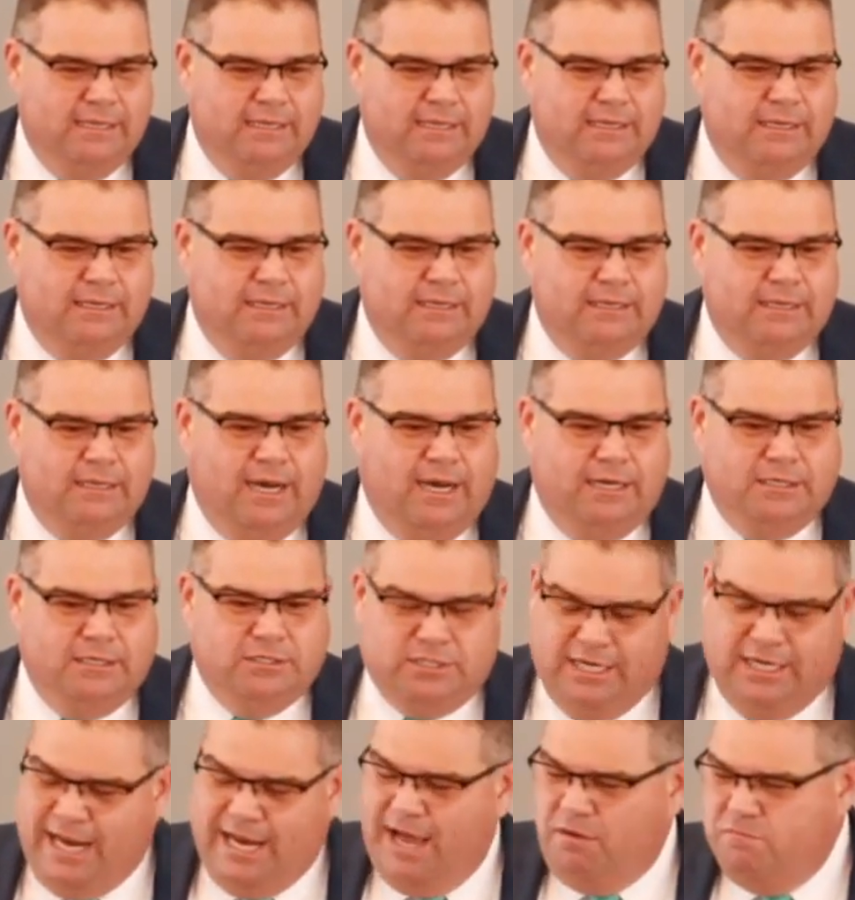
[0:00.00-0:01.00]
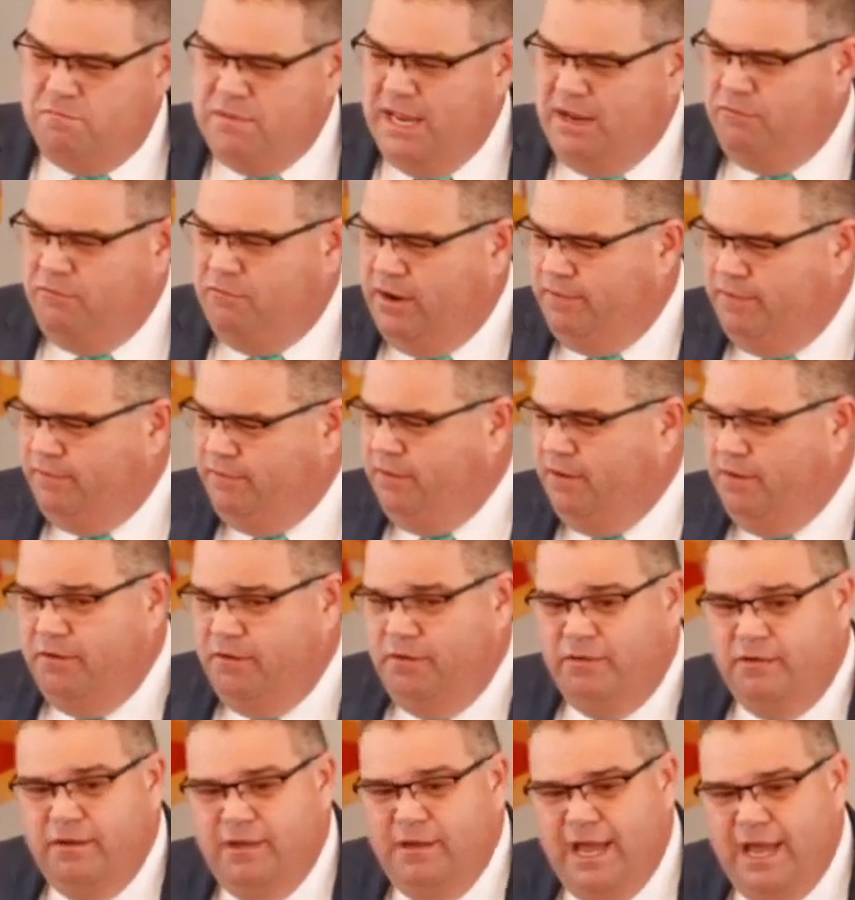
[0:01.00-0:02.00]
God said, I'll meet with
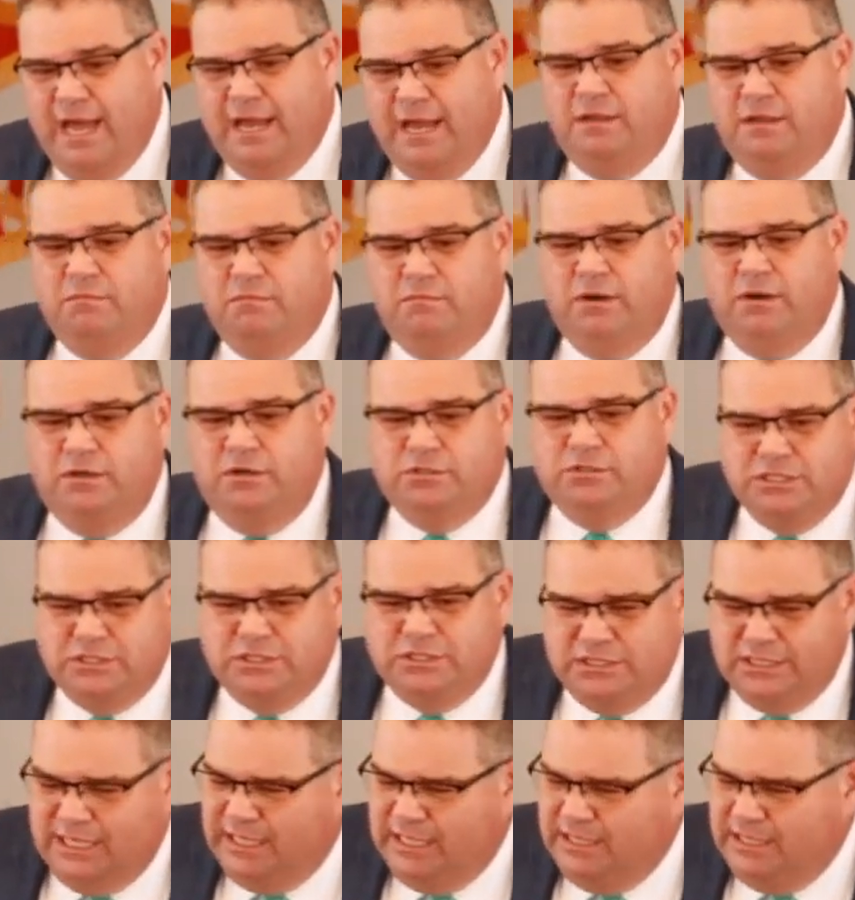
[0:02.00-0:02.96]
you at the mercy seat.